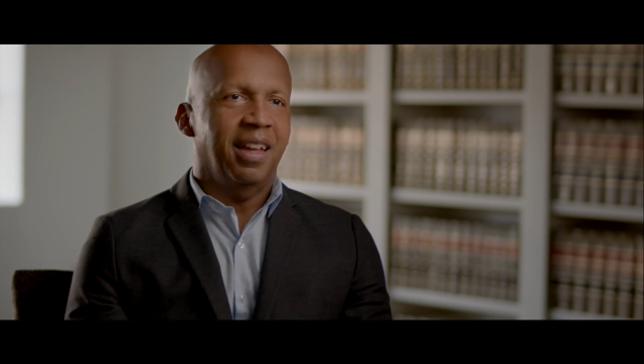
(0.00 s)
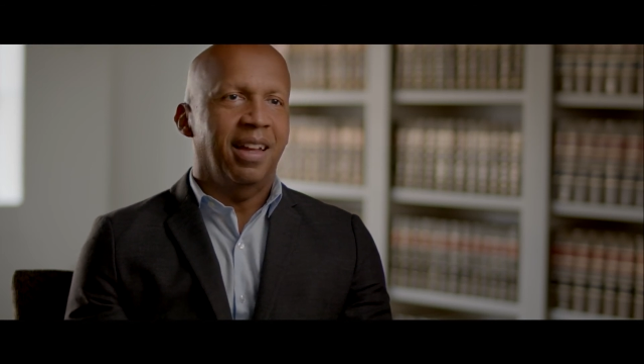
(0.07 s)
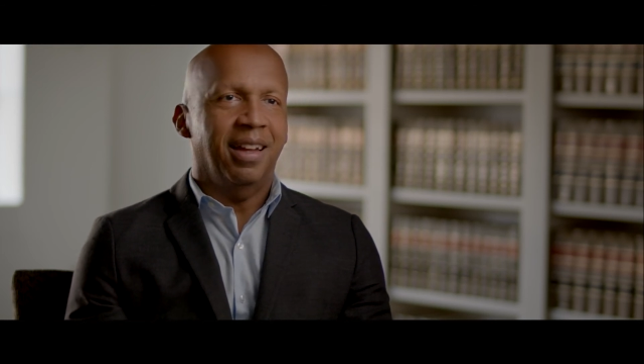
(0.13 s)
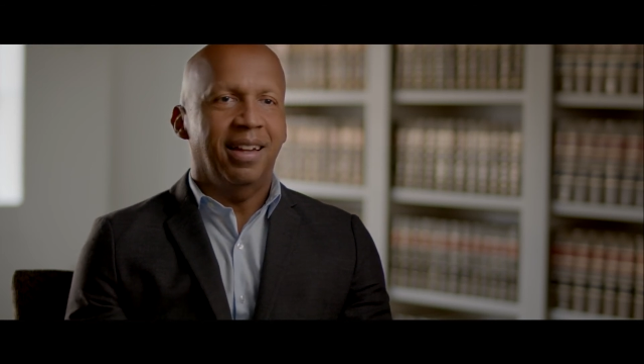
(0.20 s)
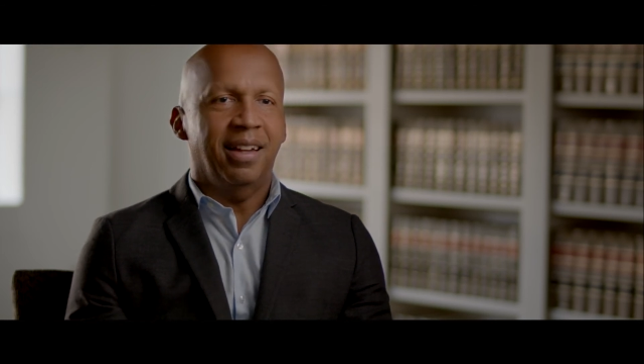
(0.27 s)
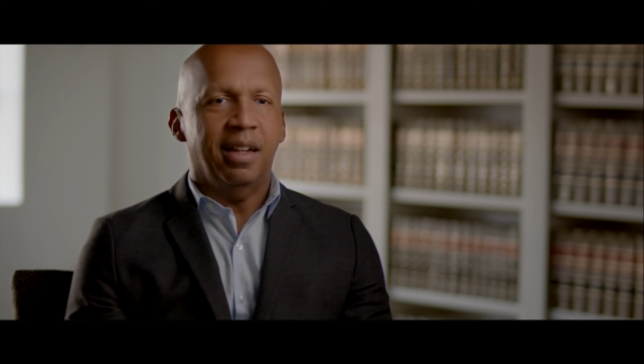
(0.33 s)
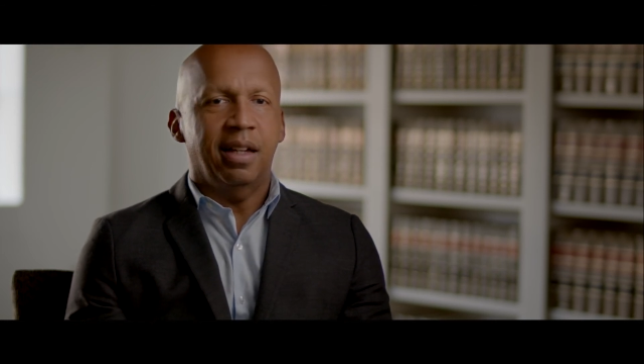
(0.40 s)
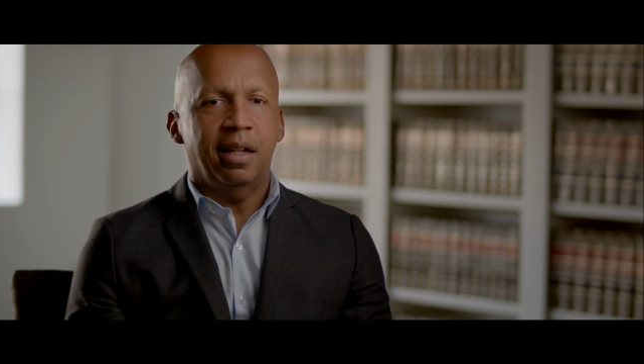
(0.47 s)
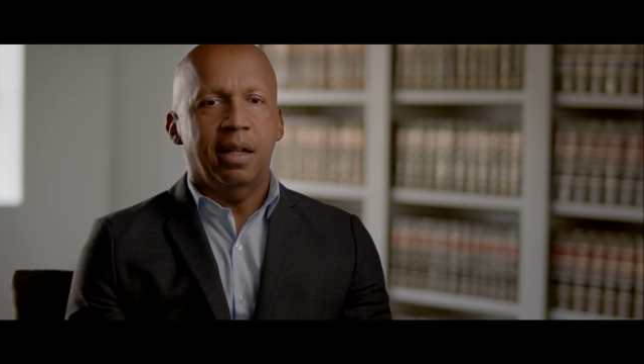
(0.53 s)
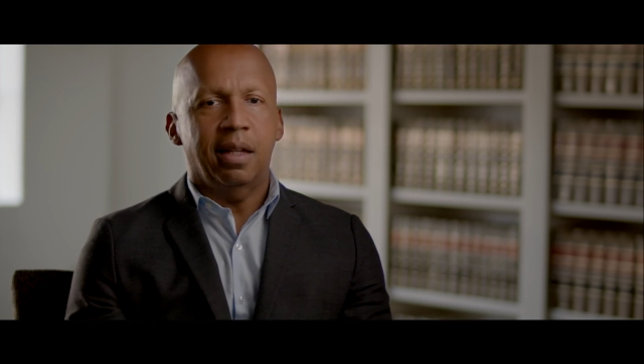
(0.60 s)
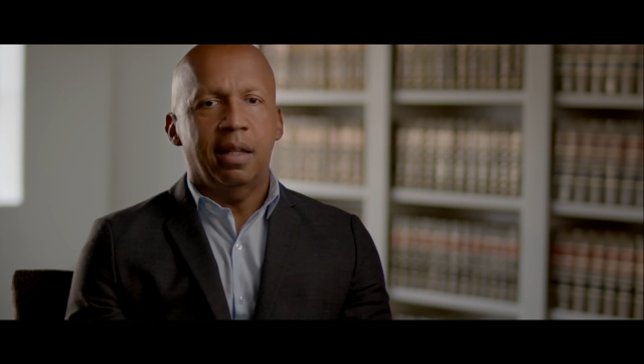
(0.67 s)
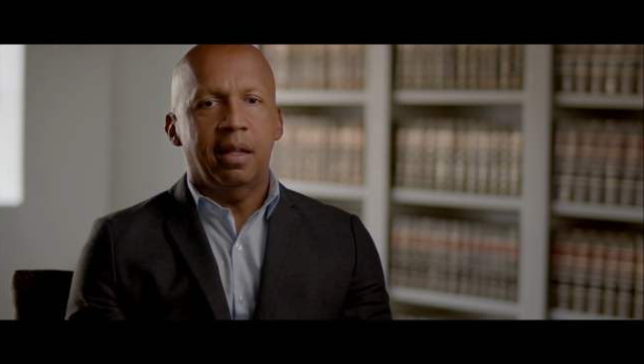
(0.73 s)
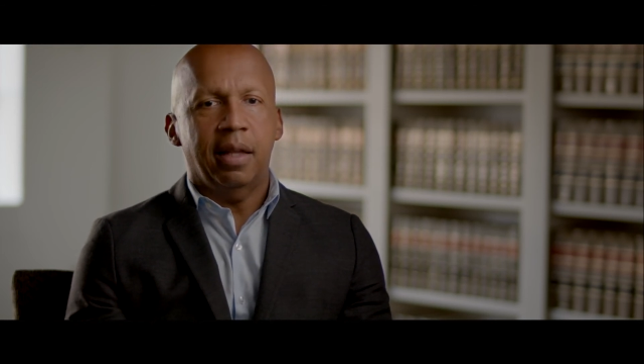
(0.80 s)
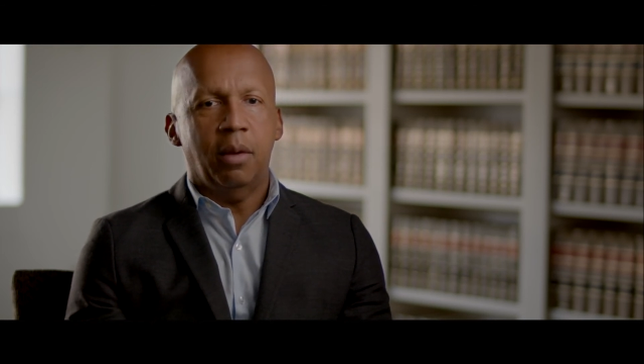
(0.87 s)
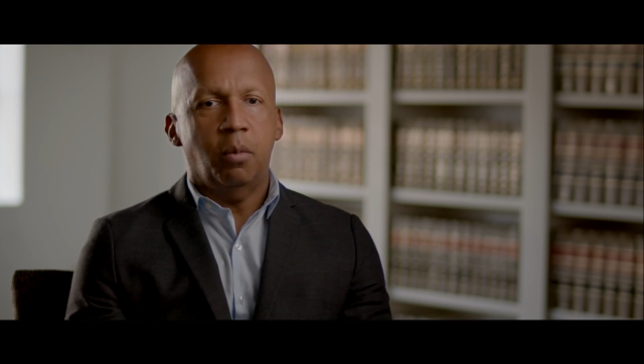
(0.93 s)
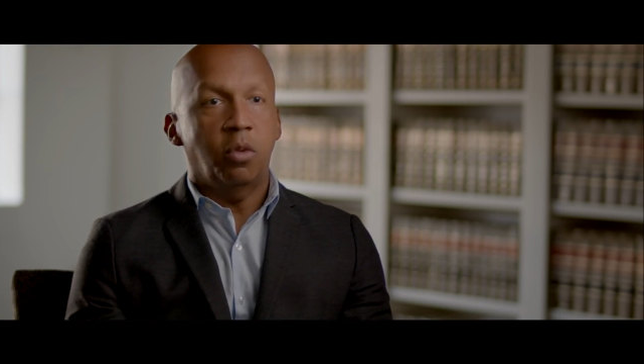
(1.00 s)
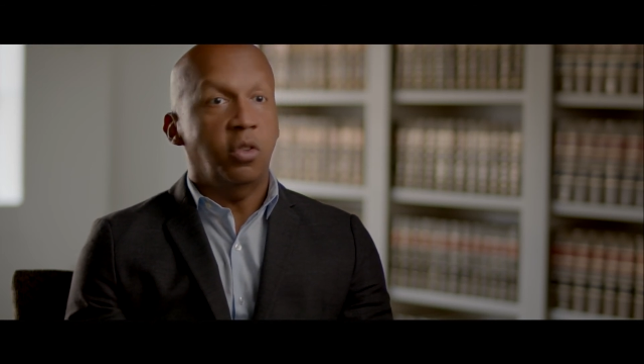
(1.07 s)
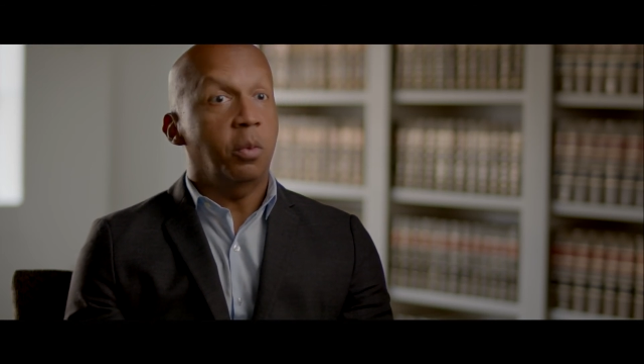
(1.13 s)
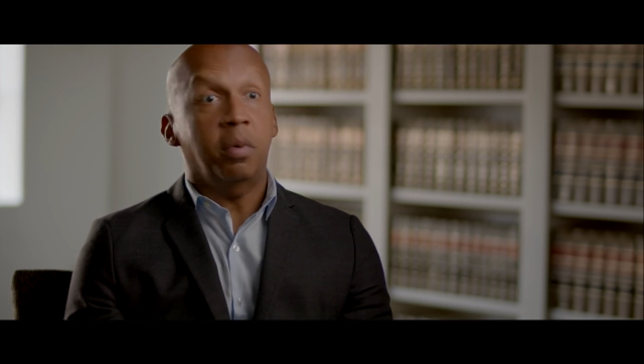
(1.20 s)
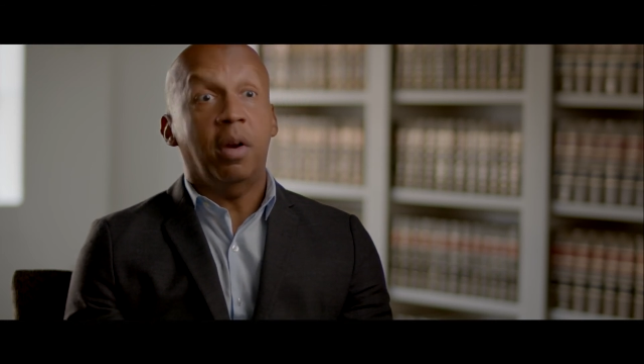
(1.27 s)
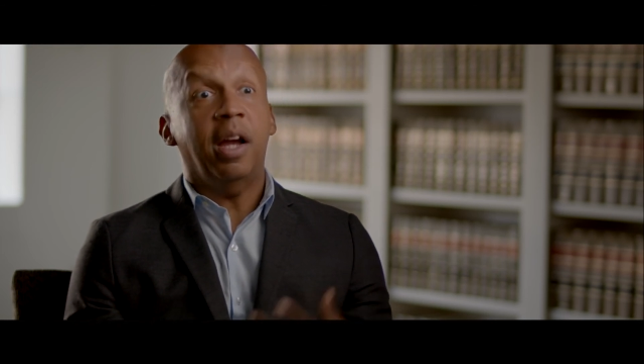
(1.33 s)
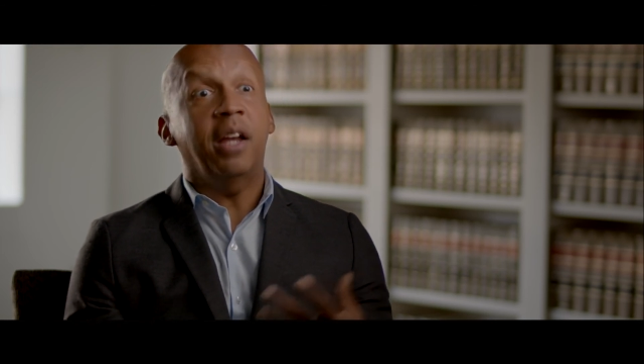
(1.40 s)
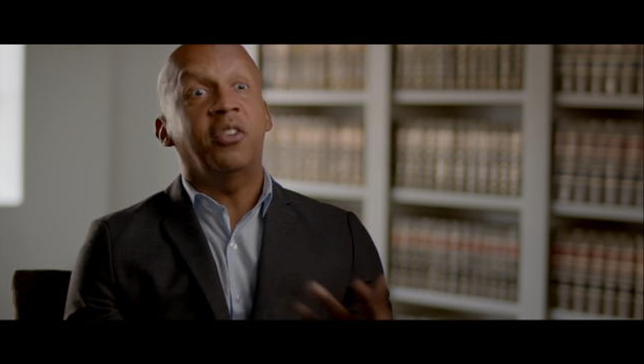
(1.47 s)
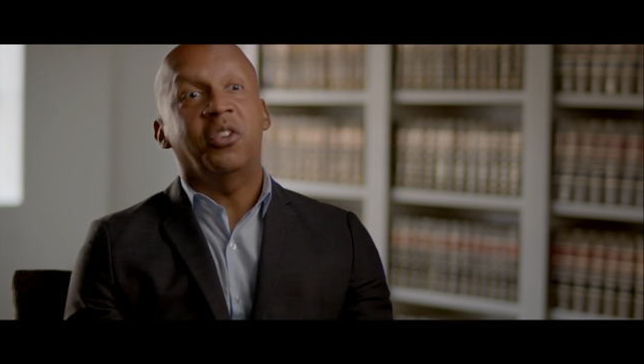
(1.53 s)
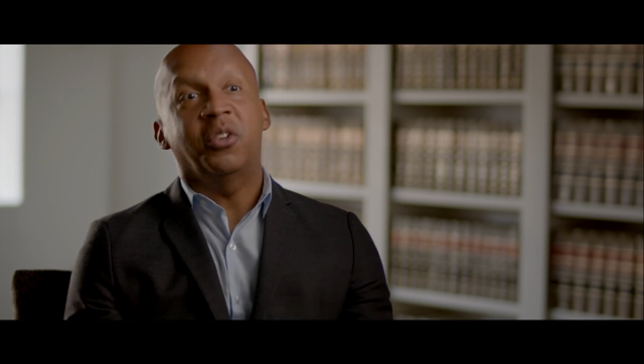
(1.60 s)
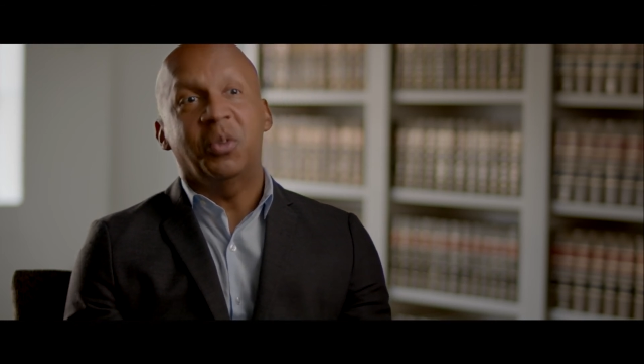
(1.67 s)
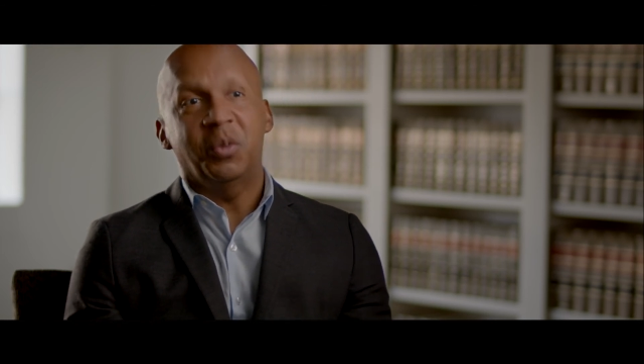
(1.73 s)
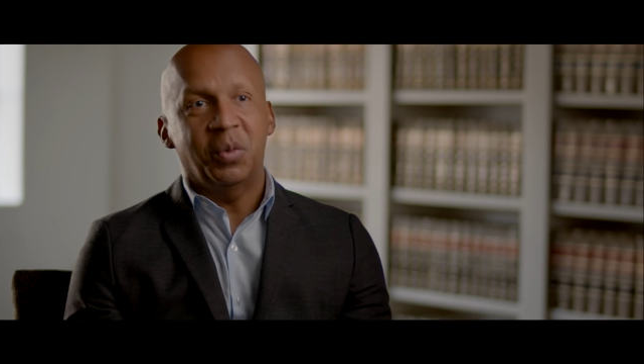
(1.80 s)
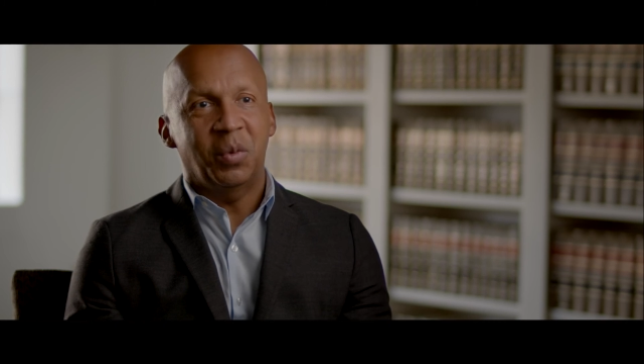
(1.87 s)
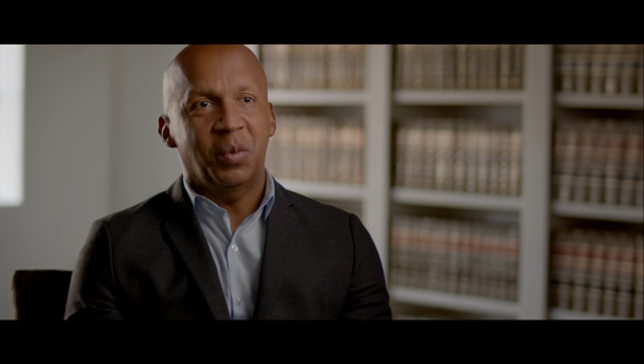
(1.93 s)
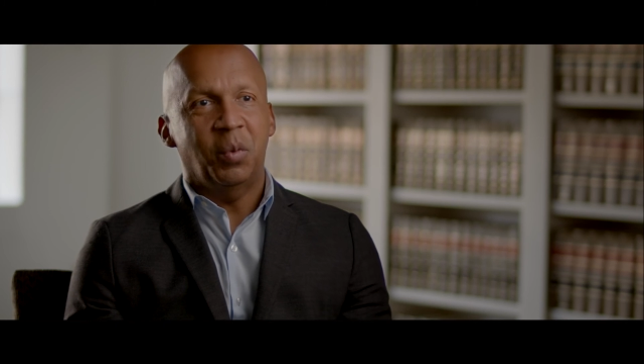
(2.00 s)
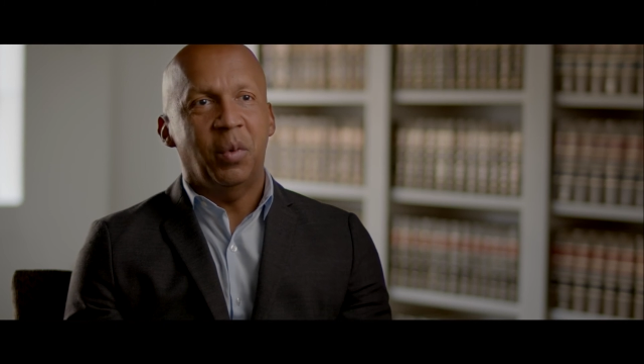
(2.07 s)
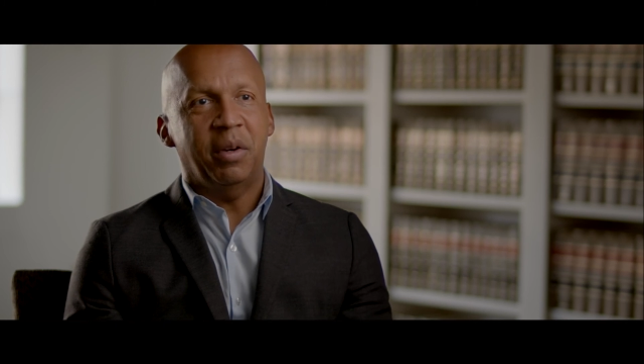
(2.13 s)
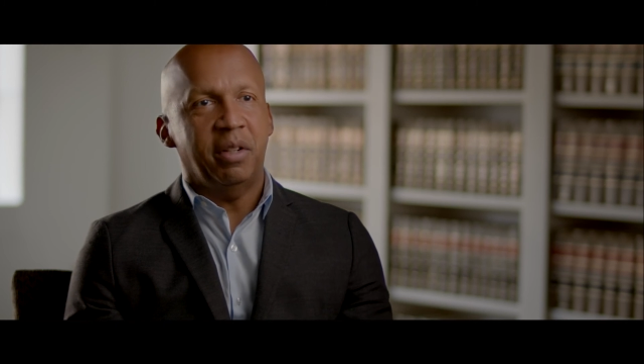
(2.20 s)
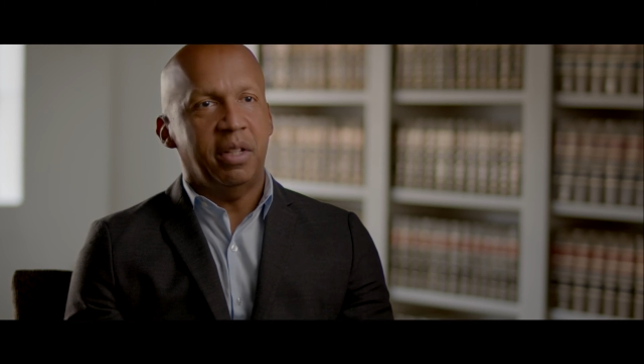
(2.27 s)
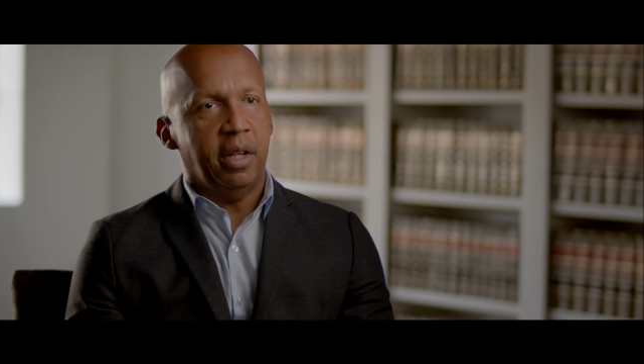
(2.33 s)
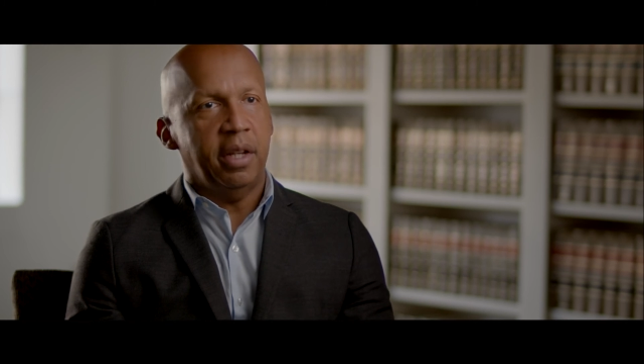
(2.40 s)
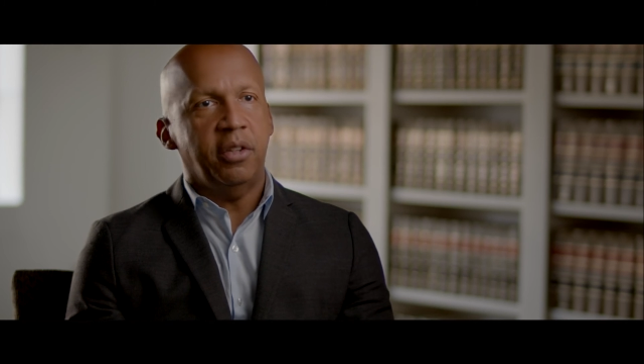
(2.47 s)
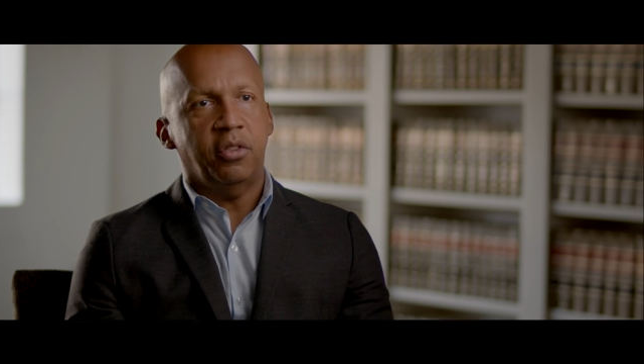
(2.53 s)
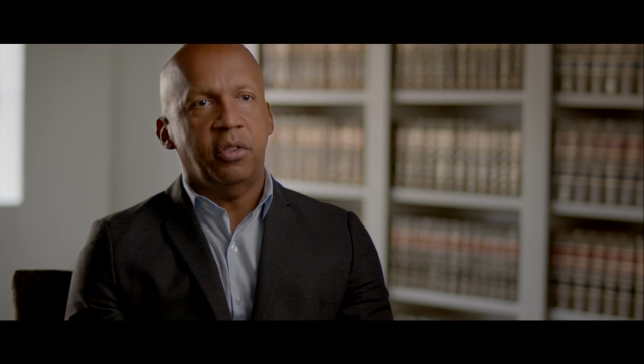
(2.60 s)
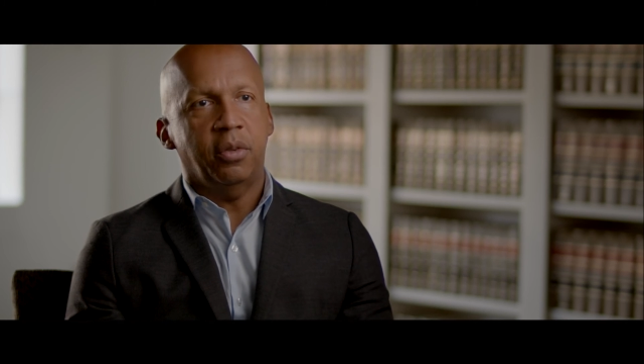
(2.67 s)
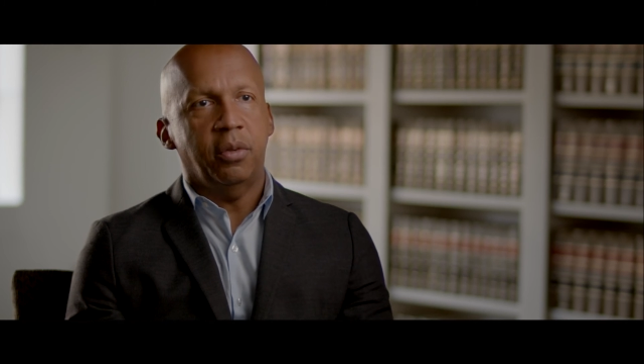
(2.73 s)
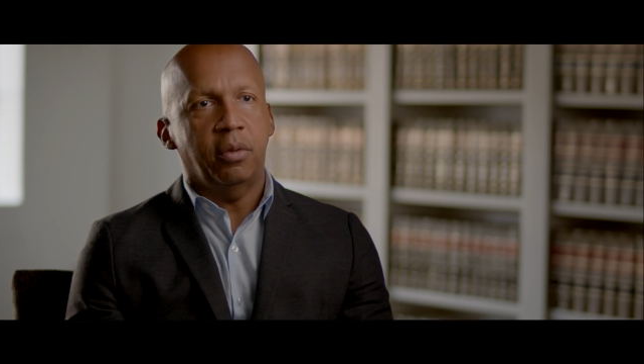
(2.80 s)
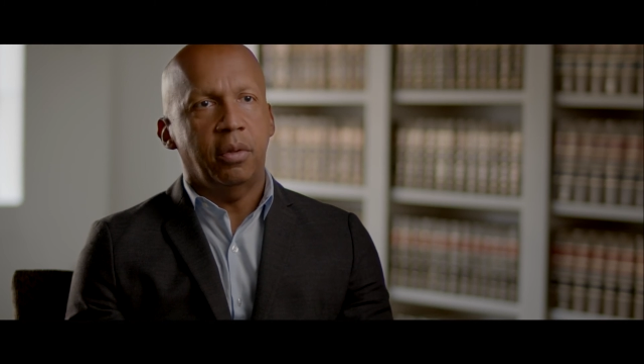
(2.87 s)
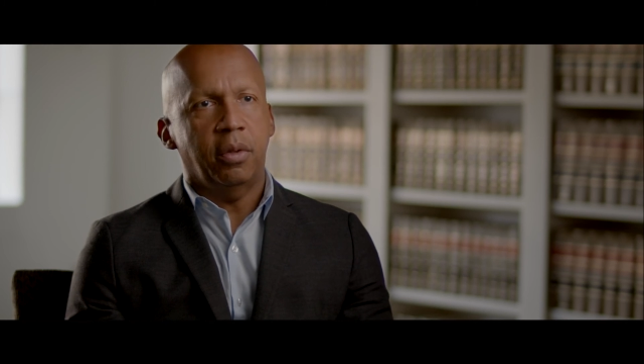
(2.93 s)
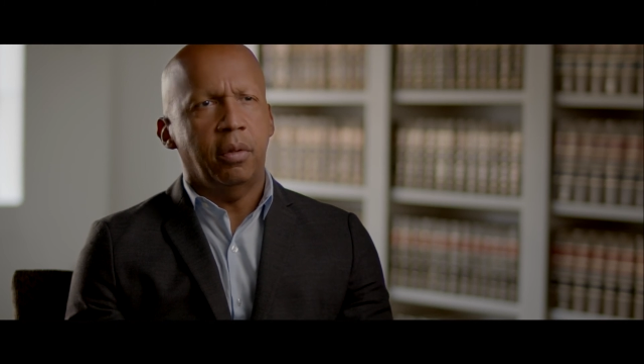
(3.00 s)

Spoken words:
that will surprise you where it takes you.